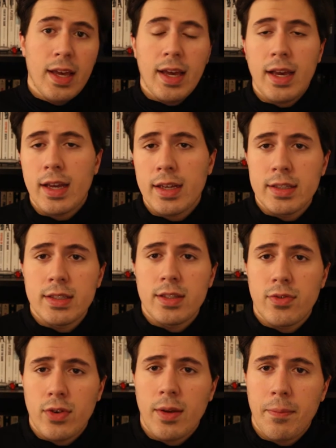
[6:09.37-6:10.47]
And
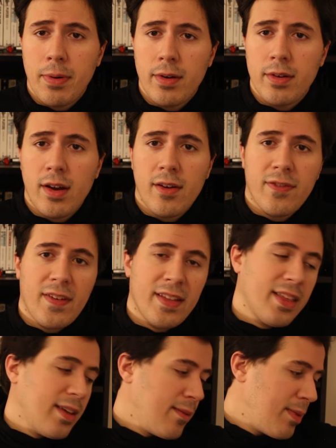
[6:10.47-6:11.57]
if we can pull it off, I
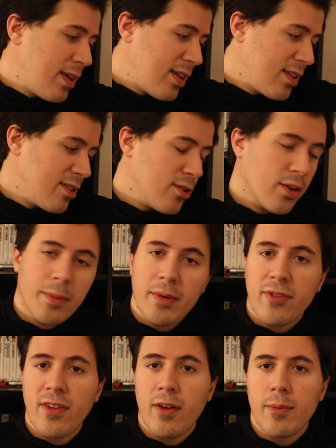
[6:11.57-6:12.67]
think it'd be an
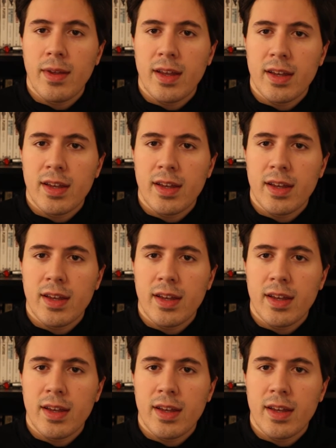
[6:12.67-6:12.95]
enjoyable film.